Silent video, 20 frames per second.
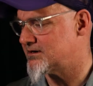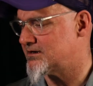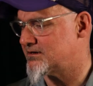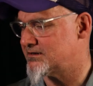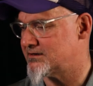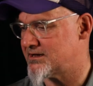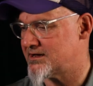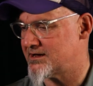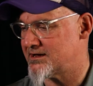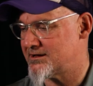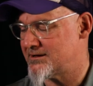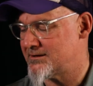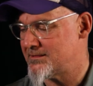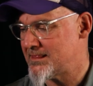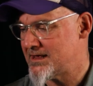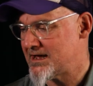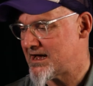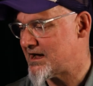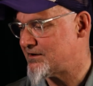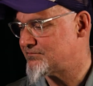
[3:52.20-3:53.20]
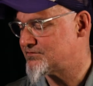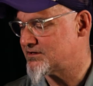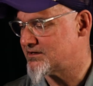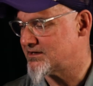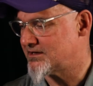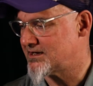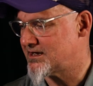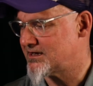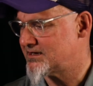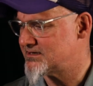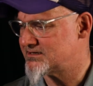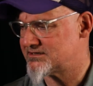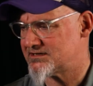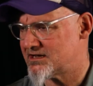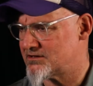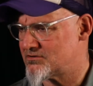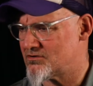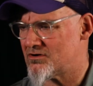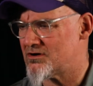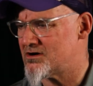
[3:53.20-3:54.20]
and after the gig he
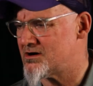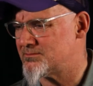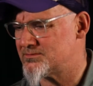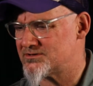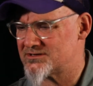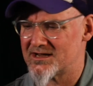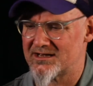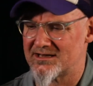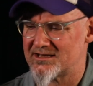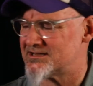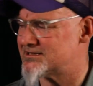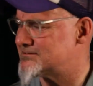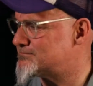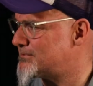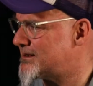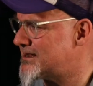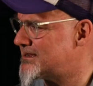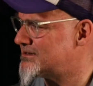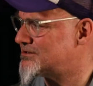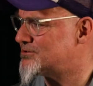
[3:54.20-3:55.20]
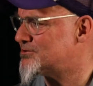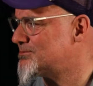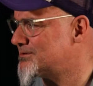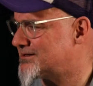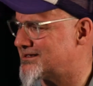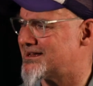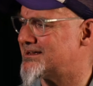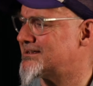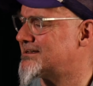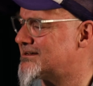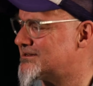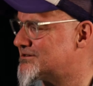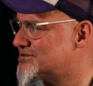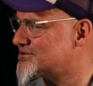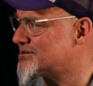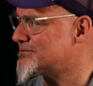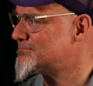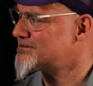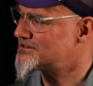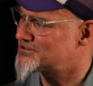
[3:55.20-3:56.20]
said, I'm trying to get this band going, I can't get a
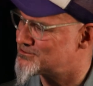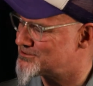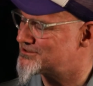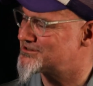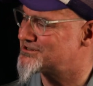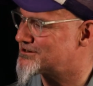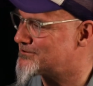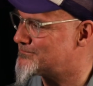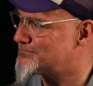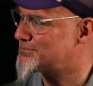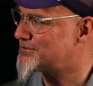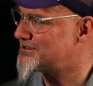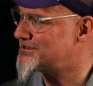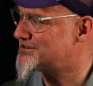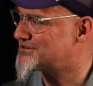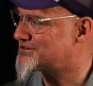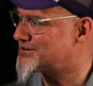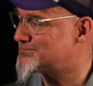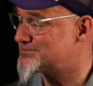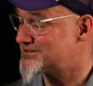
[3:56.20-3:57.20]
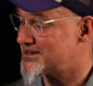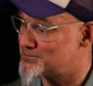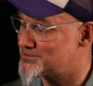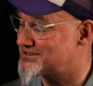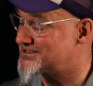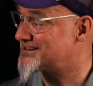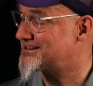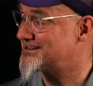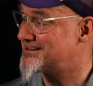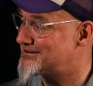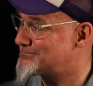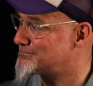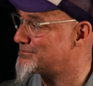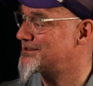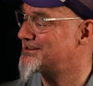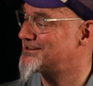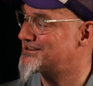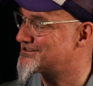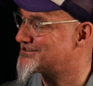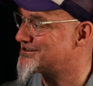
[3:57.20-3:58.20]
drummer, do you want to try and play the drums? And I was singing and
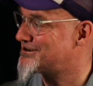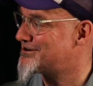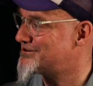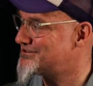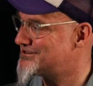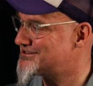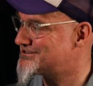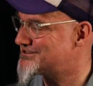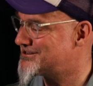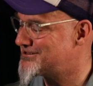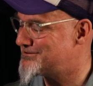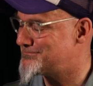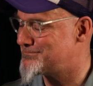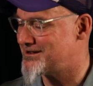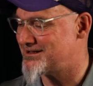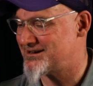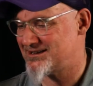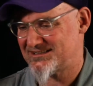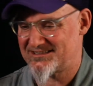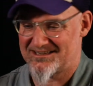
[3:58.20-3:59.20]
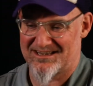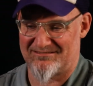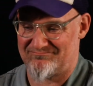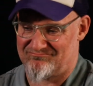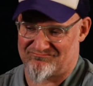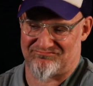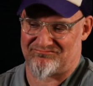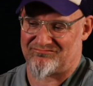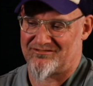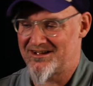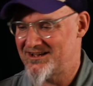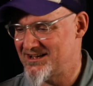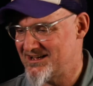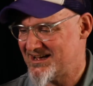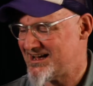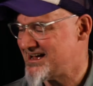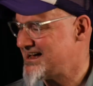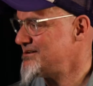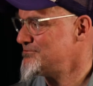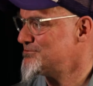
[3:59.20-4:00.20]
playing guitar in this other band. I said,
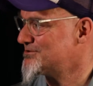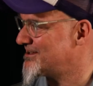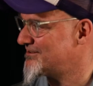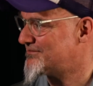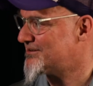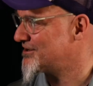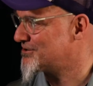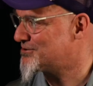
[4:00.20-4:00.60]
I'll give it a